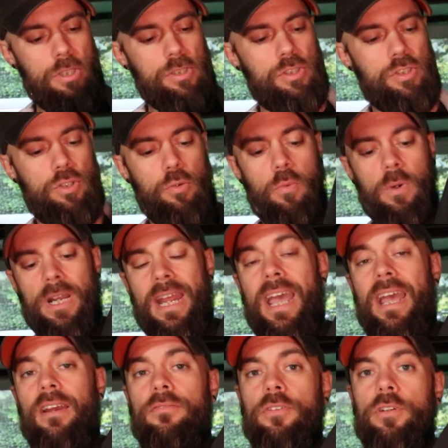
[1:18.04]
to
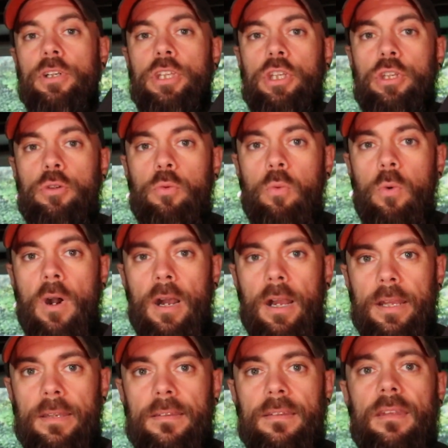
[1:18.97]
whatever you
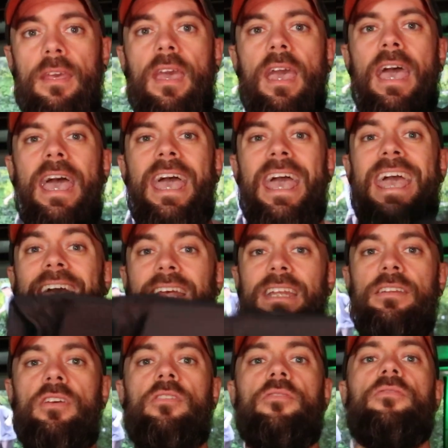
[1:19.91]
want
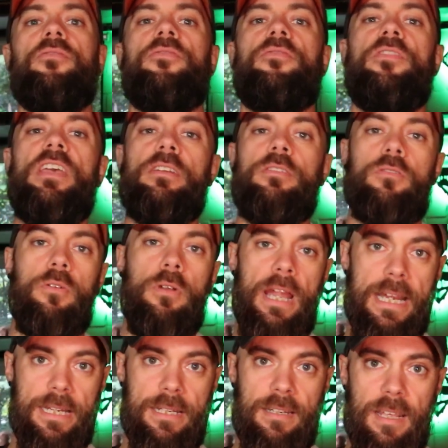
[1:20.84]
and fit
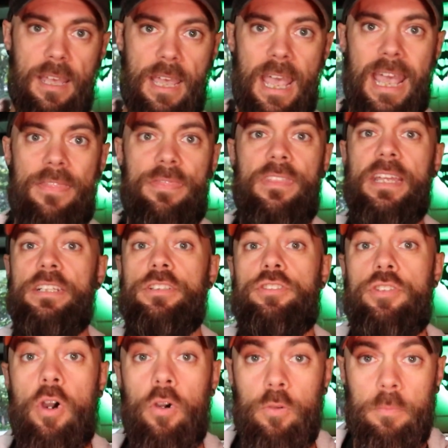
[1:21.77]
great. They
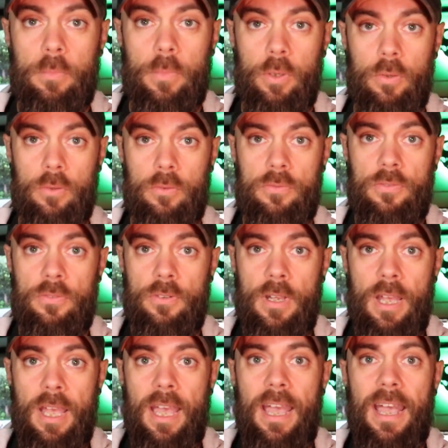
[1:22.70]
don't move,
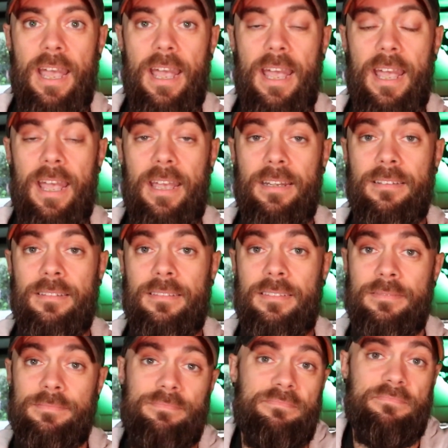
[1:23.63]
and
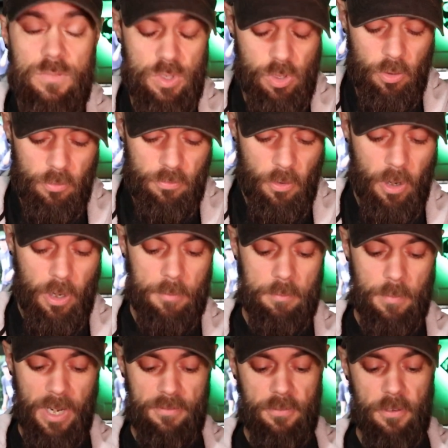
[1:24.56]
so far
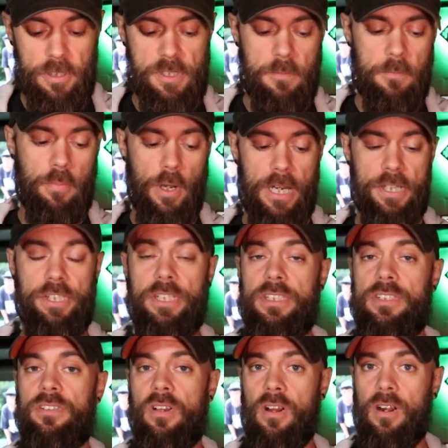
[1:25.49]
my first
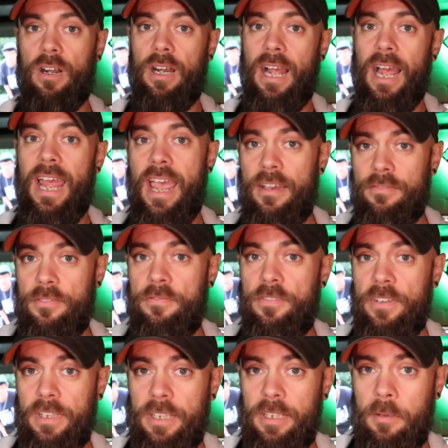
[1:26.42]
impressions are I have a
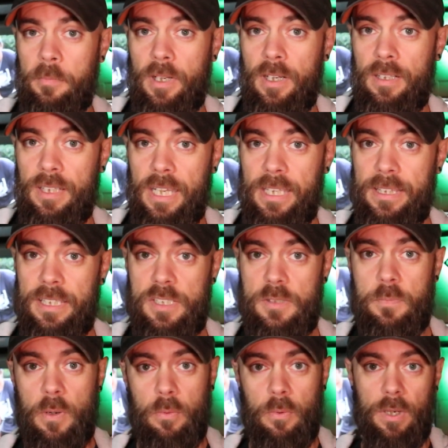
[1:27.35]
feeling I'm gonna like
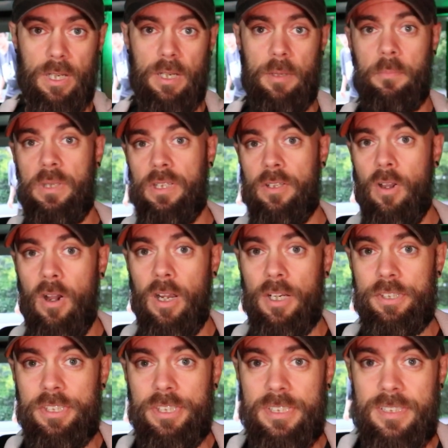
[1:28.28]
this, but we're gonna be
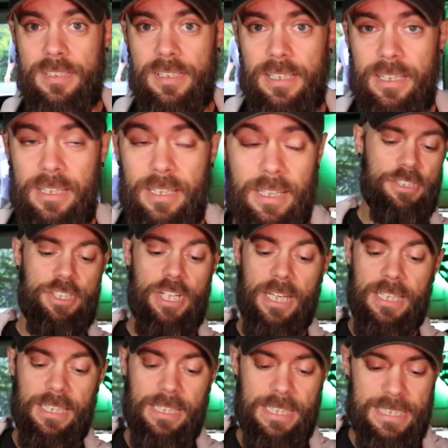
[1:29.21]
cautiously
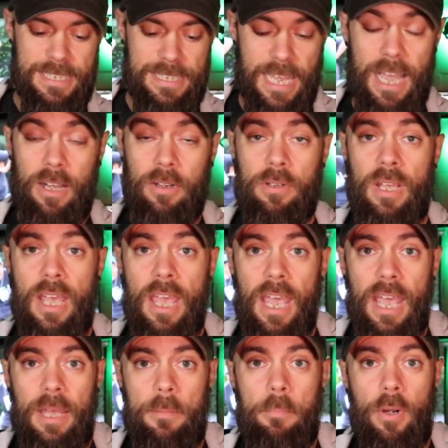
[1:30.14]
checking these out
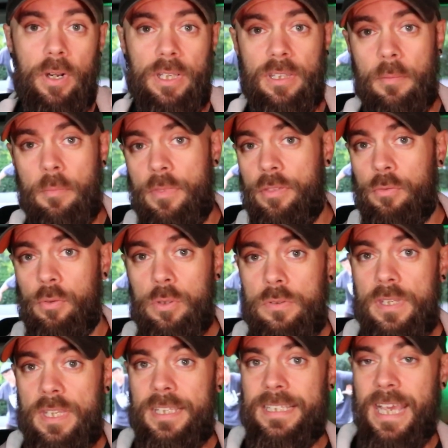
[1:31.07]
and putting them
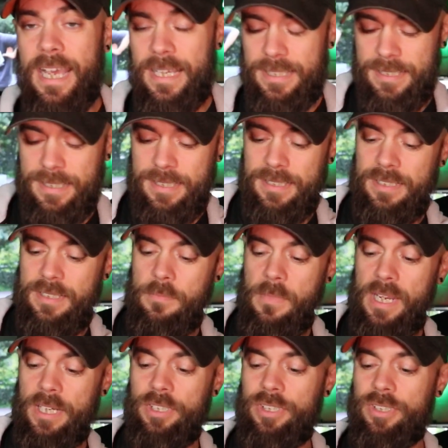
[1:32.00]
through the tests to
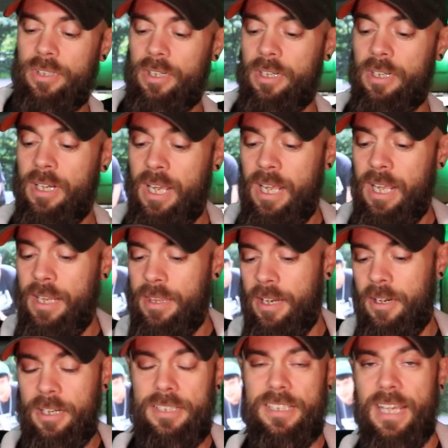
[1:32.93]
make sure
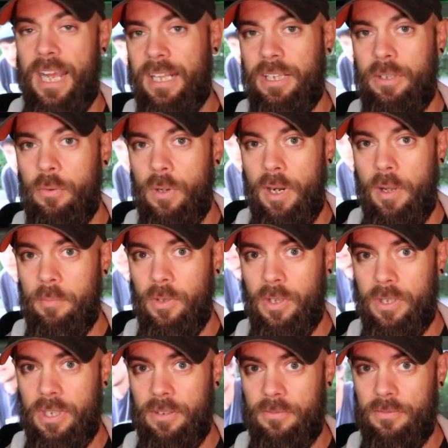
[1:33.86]
they're exactly what I'm
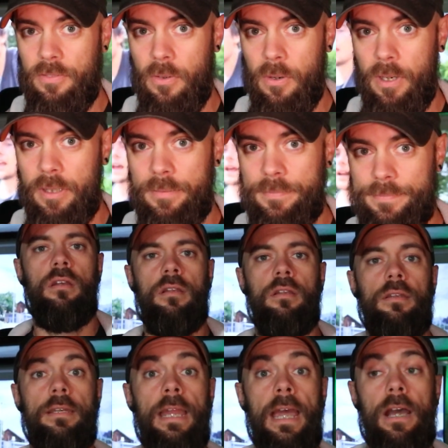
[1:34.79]
looking for.
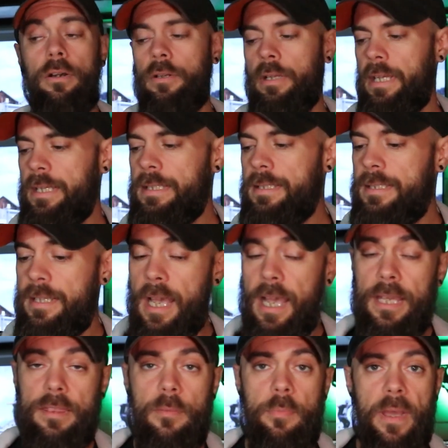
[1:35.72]
Now,
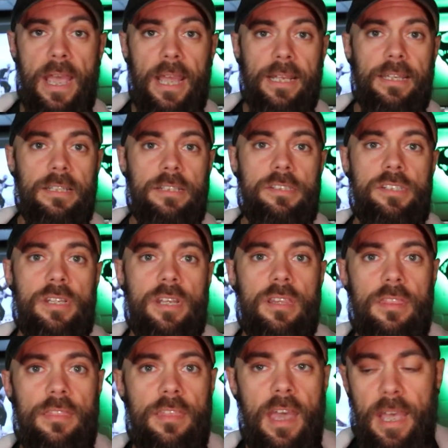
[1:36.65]
inside the package
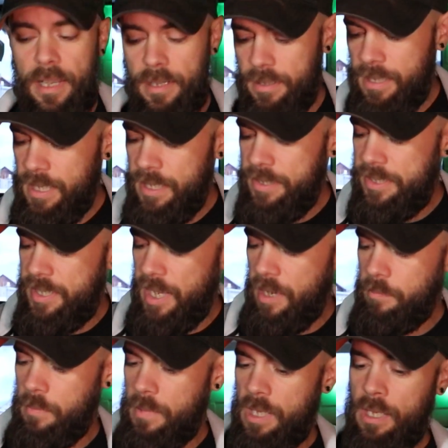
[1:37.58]
that Keith
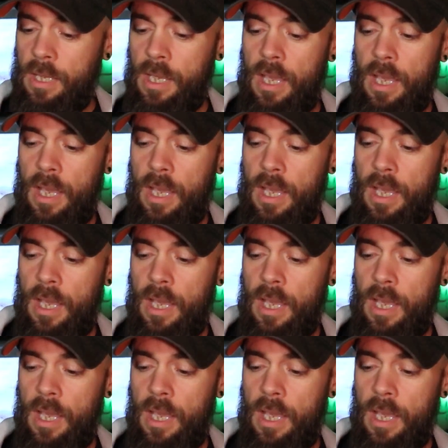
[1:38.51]
sent me,